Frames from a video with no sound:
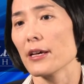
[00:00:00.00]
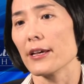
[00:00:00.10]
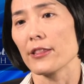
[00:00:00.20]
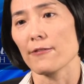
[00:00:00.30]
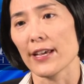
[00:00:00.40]

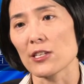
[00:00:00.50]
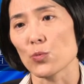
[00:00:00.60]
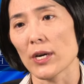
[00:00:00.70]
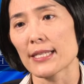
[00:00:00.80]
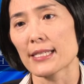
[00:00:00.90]
In the phase
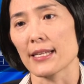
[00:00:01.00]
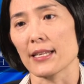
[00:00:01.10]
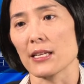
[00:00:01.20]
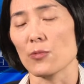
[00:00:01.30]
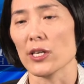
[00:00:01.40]
one
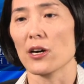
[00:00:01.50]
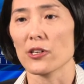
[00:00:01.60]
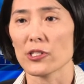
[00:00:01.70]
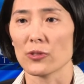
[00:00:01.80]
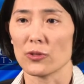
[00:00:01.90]
study, we
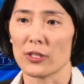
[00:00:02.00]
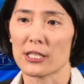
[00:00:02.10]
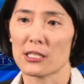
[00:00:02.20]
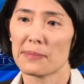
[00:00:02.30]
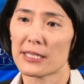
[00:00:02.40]
also
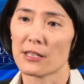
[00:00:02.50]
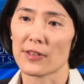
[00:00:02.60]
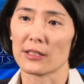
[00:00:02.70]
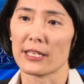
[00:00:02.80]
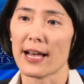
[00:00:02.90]
looked
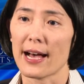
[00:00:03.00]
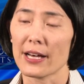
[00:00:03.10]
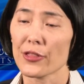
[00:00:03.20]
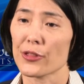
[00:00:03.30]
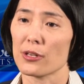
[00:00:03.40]
specifically
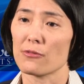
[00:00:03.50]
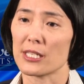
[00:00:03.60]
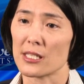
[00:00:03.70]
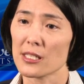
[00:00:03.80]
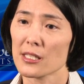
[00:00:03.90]
at the
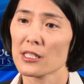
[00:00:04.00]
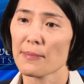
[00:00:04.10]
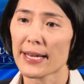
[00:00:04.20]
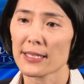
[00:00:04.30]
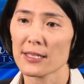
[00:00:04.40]
resistance
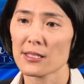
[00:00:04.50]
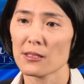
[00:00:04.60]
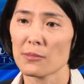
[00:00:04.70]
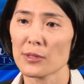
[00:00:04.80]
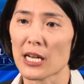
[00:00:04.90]

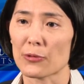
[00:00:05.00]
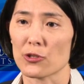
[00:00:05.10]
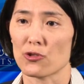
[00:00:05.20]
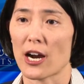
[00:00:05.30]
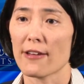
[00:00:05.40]
mechanisms that were
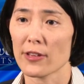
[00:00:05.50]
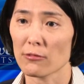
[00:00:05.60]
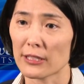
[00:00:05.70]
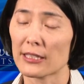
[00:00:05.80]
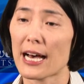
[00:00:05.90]

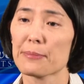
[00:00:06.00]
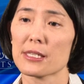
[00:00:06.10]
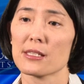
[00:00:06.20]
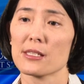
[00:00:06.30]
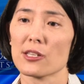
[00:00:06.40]
driving
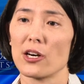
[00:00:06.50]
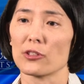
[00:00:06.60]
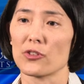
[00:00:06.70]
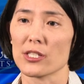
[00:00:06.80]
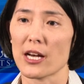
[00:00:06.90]
relapses
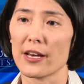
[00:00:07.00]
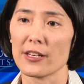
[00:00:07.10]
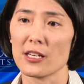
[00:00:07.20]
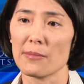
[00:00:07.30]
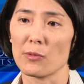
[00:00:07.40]
on
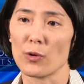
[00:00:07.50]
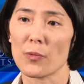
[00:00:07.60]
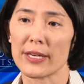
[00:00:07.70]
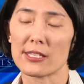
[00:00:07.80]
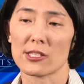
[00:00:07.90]
crizotinib, and
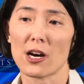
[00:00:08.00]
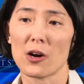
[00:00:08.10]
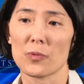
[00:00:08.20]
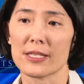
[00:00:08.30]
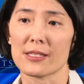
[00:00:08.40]
what we
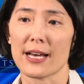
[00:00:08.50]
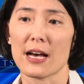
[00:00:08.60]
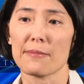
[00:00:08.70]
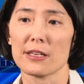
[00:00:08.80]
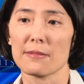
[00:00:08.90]
saw was
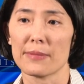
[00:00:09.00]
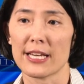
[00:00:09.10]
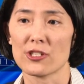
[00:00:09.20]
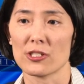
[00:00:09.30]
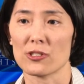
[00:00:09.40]
that
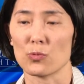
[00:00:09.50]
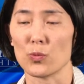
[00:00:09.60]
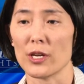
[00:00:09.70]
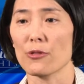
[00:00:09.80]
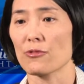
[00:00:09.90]
patients
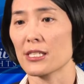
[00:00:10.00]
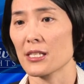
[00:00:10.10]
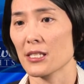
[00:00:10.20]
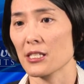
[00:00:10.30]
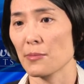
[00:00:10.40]
with
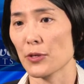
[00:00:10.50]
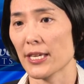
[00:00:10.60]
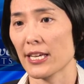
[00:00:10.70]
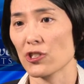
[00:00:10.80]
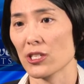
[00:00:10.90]
resistance
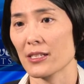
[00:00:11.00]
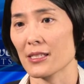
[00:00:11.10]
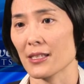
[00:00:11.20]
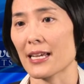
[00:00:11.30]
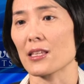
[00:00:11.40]

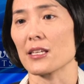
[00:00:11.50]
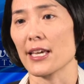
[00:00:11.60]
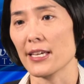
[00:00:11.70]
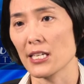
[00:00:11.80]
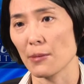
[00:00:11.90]
mutations like the
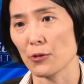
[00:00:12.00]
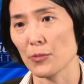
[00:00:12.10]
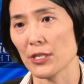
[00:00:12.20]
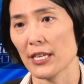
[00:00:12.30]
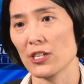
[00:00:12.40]
gatekeeper
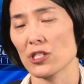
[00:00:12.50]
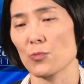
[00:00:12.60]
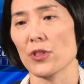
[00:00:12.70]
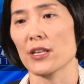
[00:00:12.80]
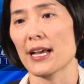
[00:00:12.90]

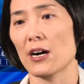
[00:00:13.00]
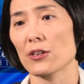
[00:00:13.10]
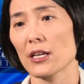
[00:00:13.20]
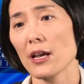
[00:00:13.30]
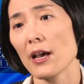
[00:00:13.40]
mutation within
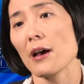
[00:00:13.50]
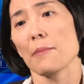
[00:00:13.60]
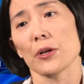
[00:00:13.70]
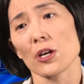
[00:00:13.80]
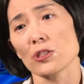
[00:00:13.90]
ALK,
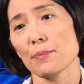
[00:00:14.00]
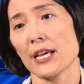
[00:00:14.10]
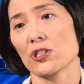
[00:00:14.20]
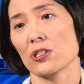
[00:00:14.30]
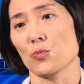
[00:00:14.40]
but also
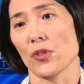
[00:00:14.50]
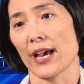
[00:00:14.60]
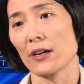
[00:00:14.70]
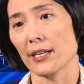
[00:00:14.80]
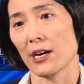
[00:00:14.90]
patients
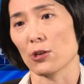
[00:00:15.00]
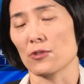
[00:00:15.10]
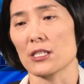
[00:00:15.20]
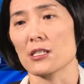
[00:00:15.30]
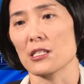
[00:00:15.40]
without ALK
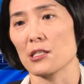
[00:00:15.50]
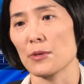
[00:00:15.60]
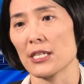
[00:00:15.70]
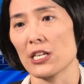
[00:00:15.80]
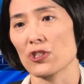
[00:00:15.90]
resistance
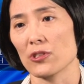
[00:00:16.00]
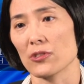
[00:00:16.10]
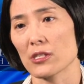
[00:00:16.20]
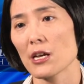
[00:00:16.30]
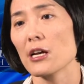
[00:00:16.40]

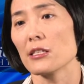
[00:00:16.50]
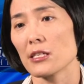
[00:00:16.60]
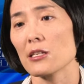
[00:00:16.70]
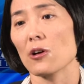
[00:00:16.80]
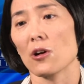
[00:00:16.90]
mutations
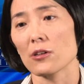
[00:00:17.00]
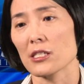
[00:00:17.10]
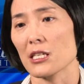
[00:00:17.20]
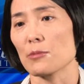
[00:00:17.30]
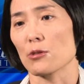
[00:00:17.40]
did all
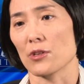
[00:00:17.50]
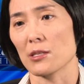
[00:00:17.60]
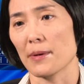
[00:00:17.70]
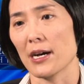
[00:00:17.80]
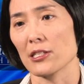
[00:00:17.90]
seem to
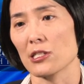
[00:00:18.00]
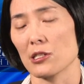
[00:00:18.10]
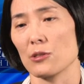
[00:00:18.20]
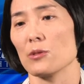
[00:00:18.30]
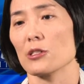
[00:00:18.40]
respond
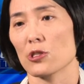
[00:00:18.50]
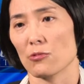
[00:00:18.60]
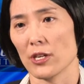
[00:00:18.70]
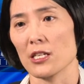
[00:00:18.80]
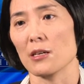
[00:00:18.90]
to
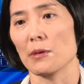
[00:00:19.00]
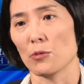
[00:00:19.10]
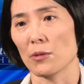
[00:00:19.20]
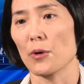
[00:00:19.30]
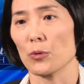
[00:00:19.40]
ceritinib, a
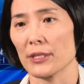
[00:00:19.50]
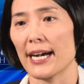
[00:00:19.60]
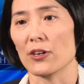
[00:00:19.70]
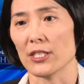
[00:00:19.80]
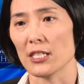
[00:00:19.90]
more
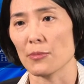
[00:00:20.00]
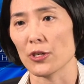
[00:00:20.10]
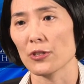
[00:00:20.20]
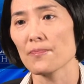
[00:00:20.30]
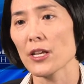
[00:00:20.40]
potent ALK
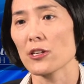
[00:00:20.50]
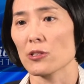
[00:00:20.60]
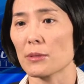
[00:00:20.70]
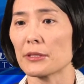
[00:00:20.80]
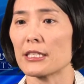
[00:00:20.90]
inhibitor.
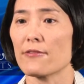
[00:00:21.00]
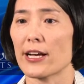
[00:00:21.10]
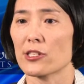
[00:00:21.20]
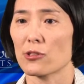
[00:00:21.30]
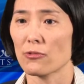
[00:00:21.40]
So we believe
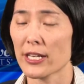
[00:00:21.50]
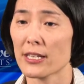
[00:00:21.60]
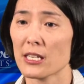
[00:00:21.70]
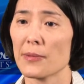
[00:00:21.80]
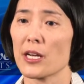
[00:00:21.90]
that ceritinib